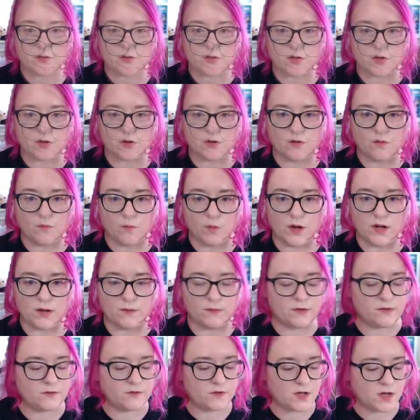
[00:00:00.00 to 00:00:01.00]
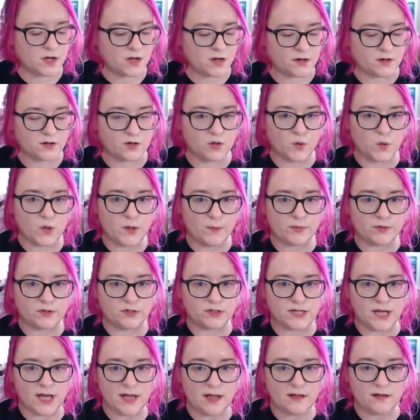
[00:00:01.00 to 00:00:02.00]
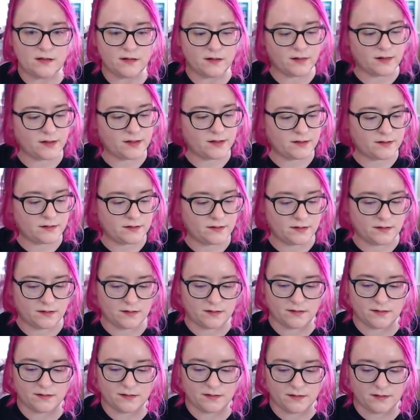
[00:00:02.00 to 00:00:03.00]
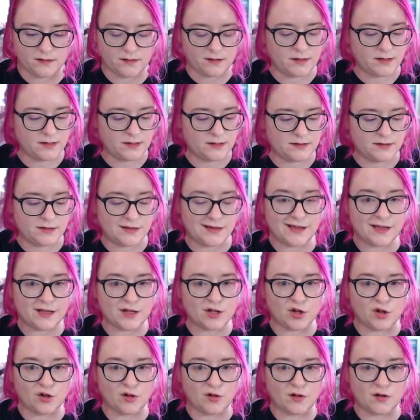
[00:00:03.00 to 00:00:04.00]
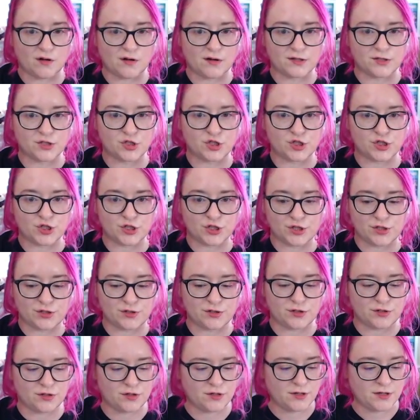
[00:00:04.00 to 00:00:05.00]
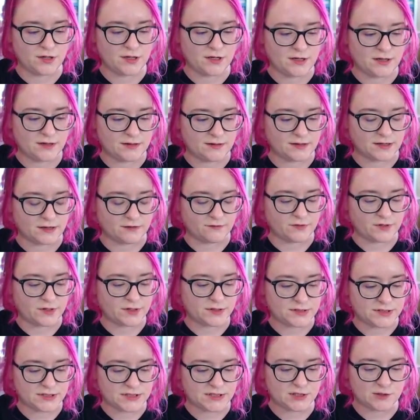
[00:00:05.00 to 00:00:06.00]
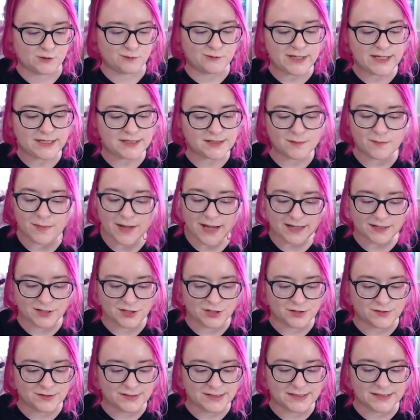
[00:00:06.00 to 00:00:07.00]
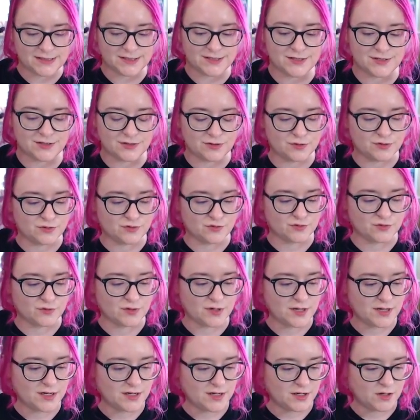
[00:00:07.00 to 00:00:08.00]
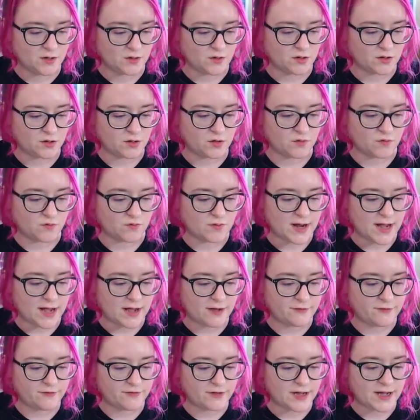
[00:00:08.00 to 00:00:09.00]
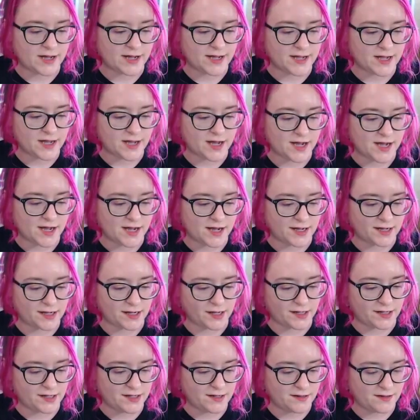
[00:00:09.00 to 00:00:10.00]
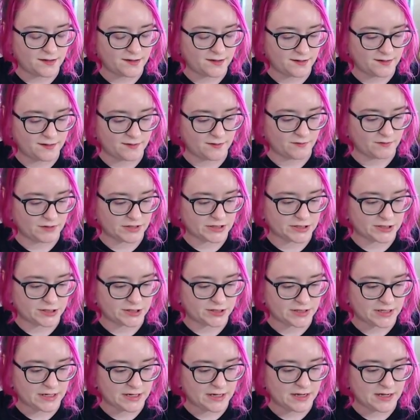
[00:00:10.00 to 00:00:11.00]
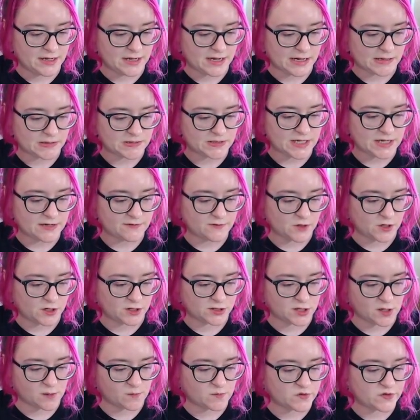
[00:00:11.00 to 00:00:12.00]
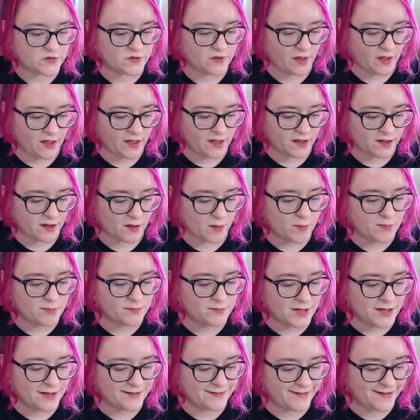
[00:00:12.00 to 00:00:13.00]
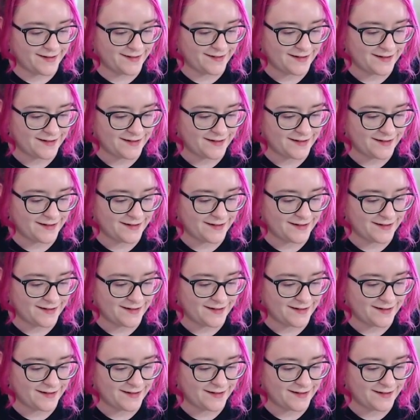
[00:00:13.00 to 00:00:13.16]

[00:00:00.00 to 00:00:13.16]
Alright, we've got our Creeper Tangela, a Clauncher, that very sweet Pachirisu, Graphii, which I always have a hard time saying, but